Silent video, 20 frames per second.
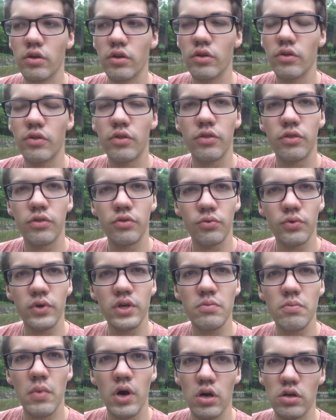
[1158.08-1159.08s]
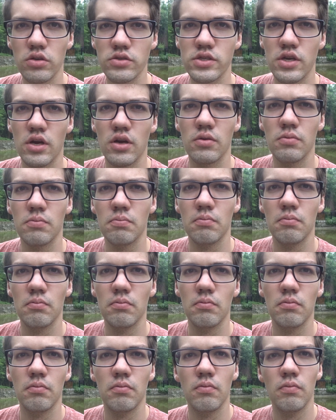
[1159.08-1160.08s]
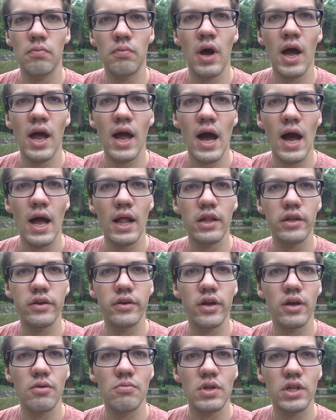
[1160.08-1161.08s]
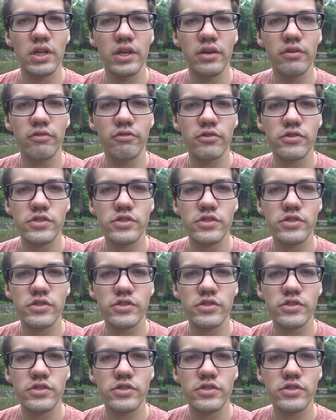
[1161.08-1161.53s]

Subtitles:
3 malls on my island, I believe.